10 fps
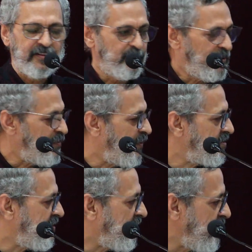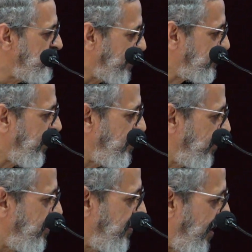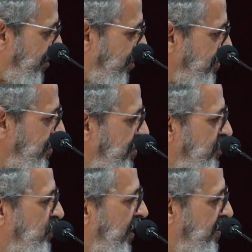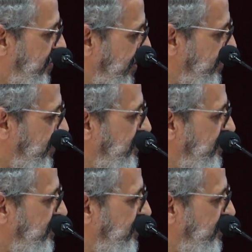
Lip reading: The purpose that we must enter in dialogue to address this